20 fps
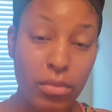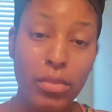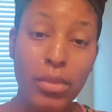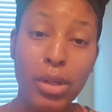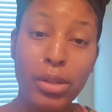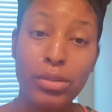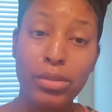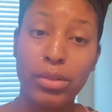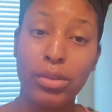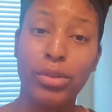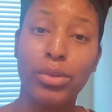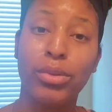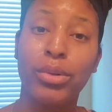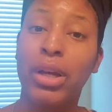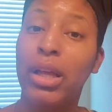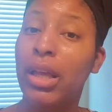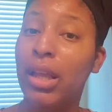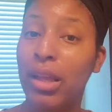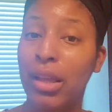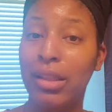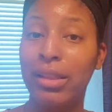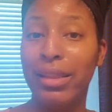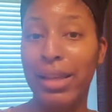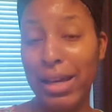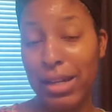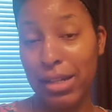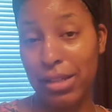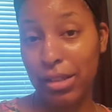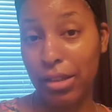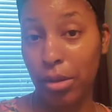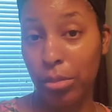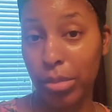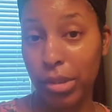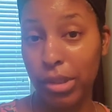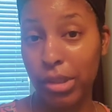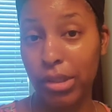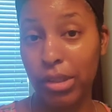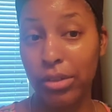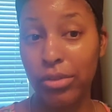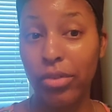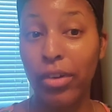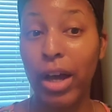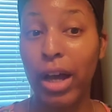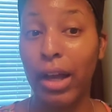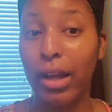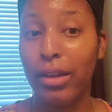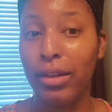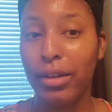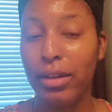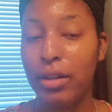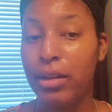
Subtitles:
So that is completely fine.